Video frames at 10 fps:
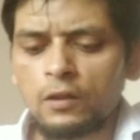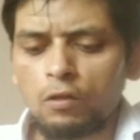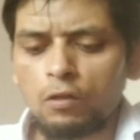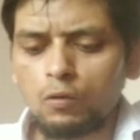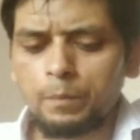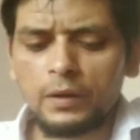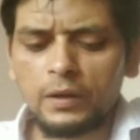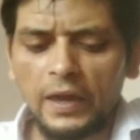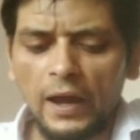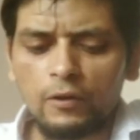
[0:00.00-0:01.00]
soup,
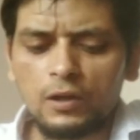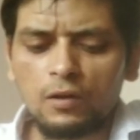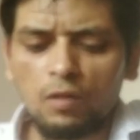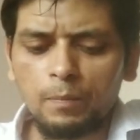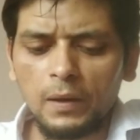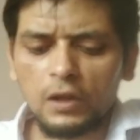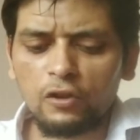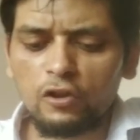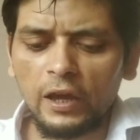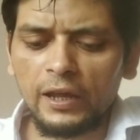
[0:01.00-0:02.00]
carrot,
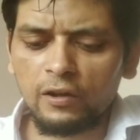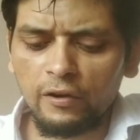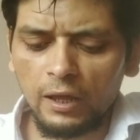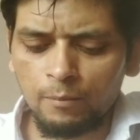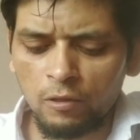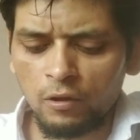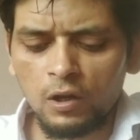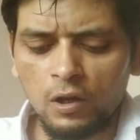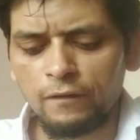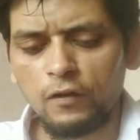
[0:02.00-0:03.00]
spinach, and grapes
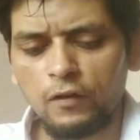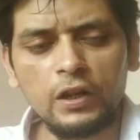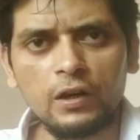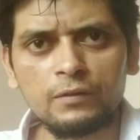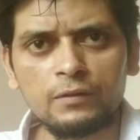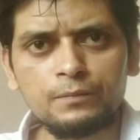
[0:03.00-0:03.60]
for dinner.